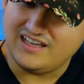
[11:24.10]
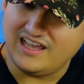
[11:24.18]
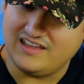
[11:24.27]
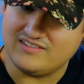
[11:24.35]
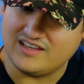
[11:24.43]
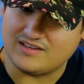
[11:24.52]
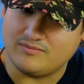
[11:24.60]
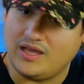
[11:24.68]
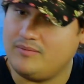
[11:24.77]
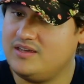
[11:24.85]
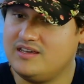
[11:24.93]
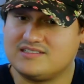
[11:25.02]
and like
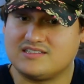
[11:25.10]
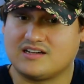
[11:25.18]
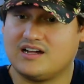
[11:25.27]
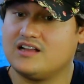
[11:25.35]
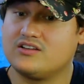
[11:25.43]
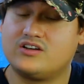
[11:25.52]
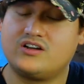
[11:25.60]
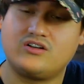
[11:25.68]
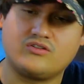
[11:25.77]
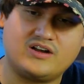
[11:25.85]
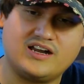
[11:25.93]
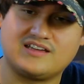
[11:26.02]
maybe it's a color
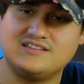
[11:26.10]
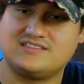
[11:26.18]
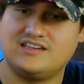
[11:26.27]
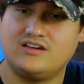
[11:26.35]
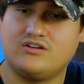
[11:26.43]
or i can say